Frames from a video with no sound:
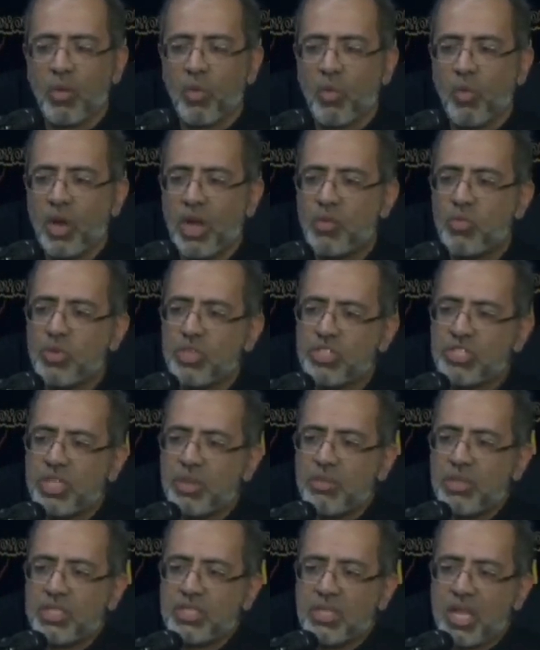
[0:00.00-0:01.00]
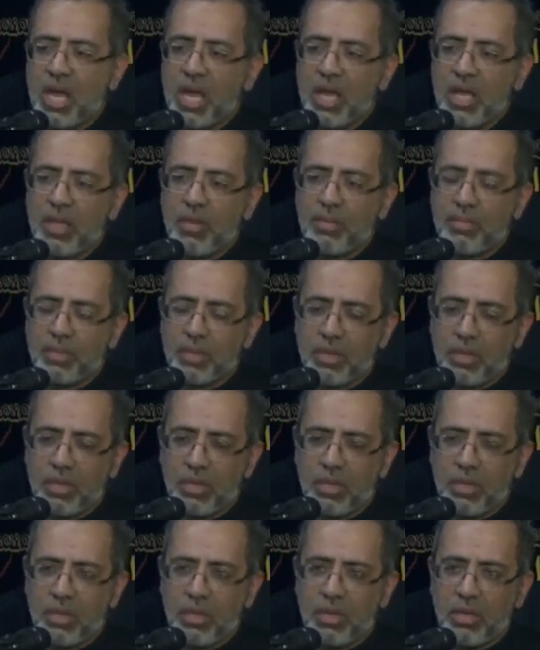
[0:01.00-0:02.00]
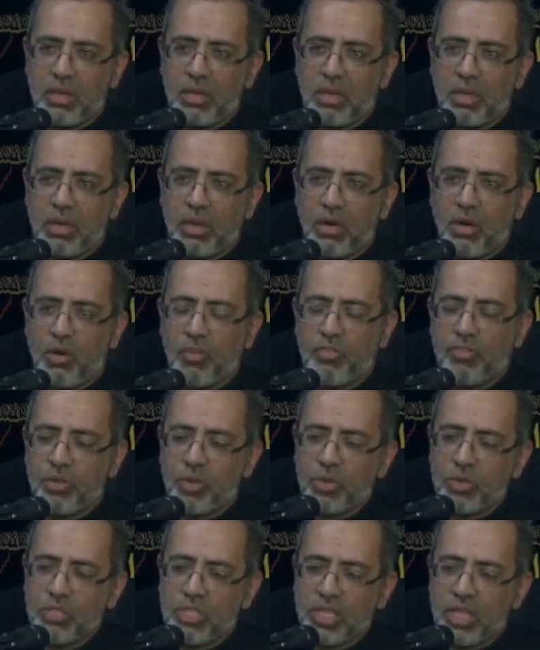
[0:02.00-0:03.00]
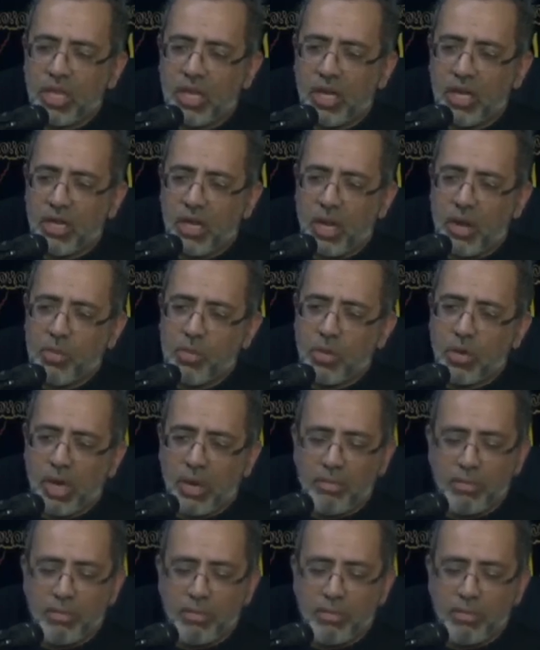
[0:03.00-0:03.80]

One was the masaib of losing her Ammu